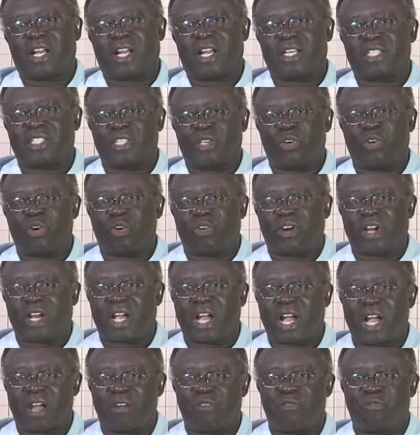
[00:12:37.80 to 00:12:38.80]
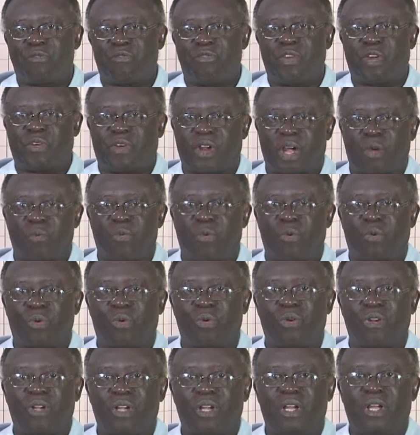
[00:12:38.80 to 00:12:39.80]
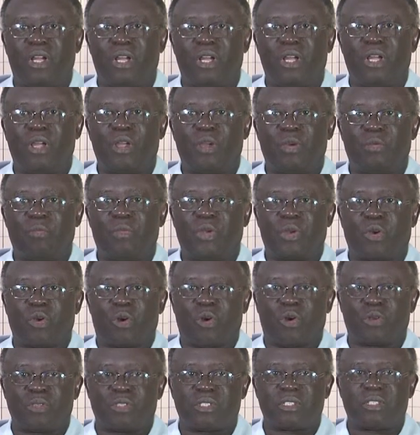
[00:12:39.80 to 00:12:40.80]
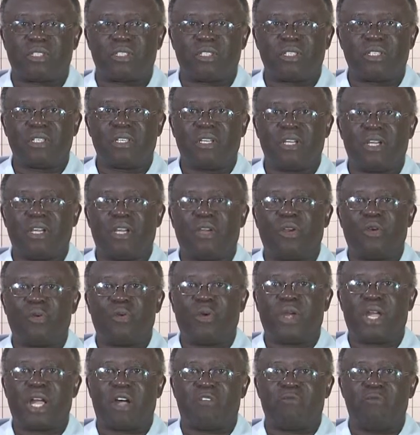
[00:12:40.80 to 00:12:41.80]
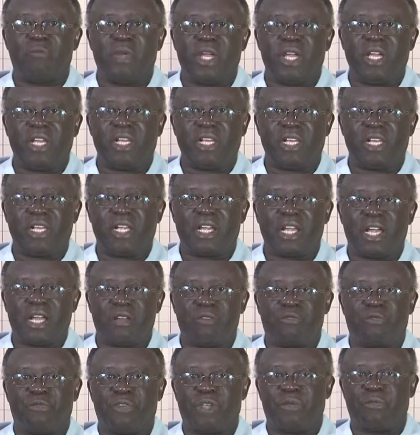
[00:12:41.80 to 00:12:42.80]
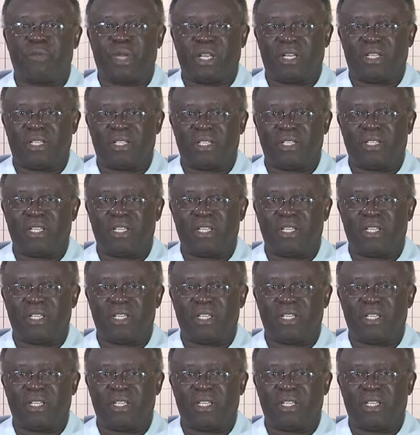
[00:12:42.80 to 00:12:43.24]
categorical variable because we have male and female.